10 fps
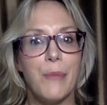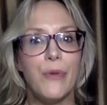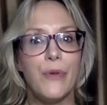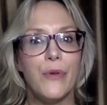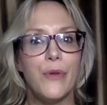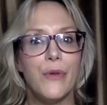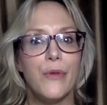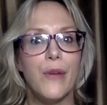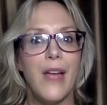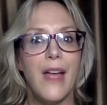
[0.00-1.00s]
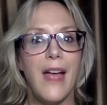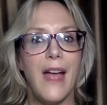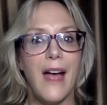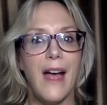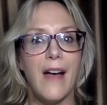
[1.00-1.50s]
who
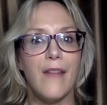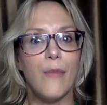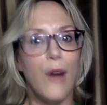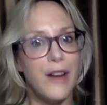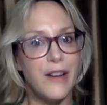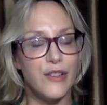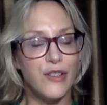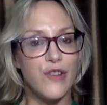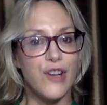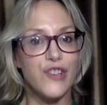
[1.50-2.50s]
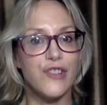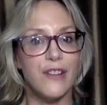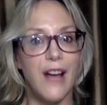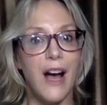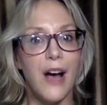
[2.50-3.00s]
have wanted instruction
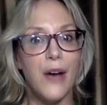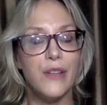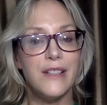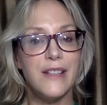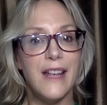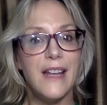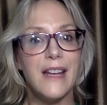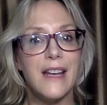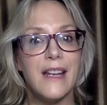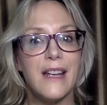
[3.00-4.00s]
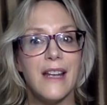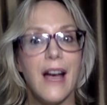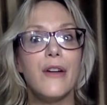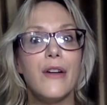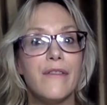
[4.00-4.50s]
on how to